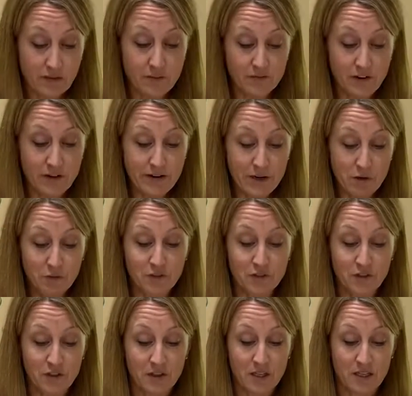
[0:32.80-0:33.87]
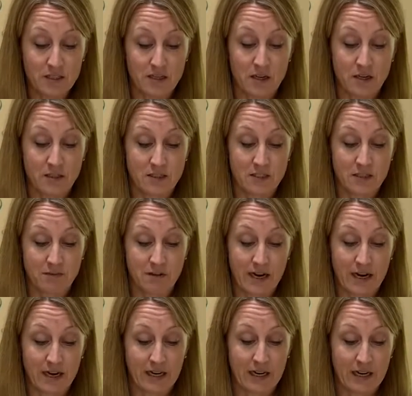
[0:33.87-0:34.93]
Very often the eternity
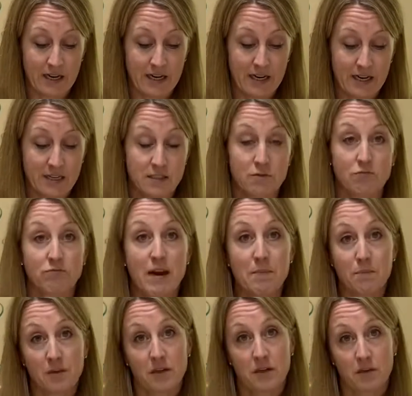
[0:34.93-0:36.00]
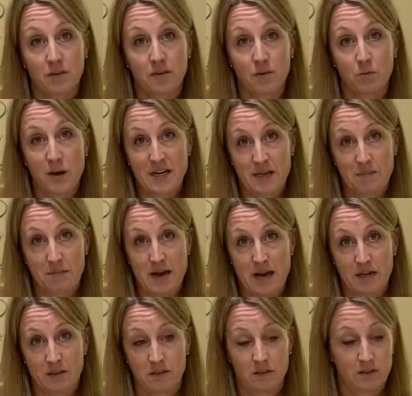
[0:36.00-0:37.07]
ring is a replica of the wedding
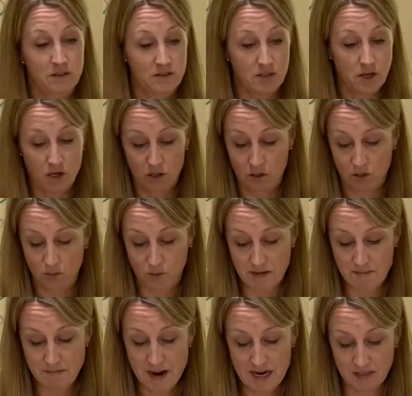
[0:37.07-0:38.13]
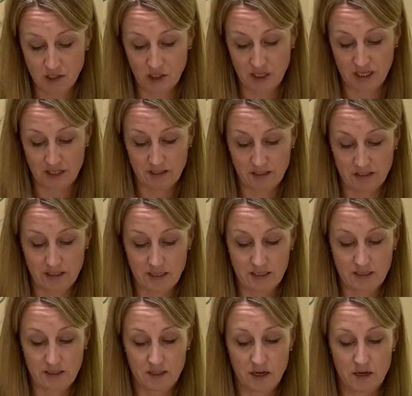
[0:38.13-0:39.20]
band, so we match it
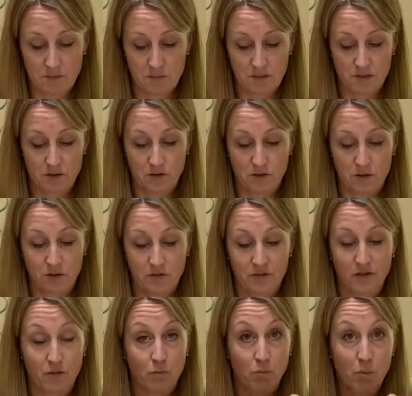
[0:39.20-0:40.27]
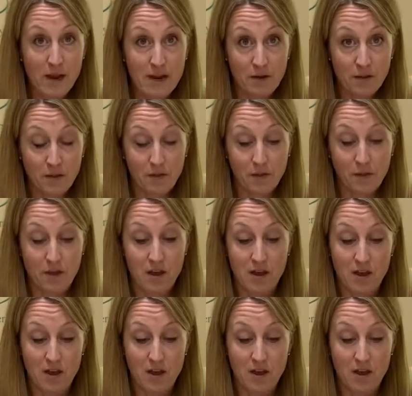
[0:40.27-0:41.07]
in terms of the width,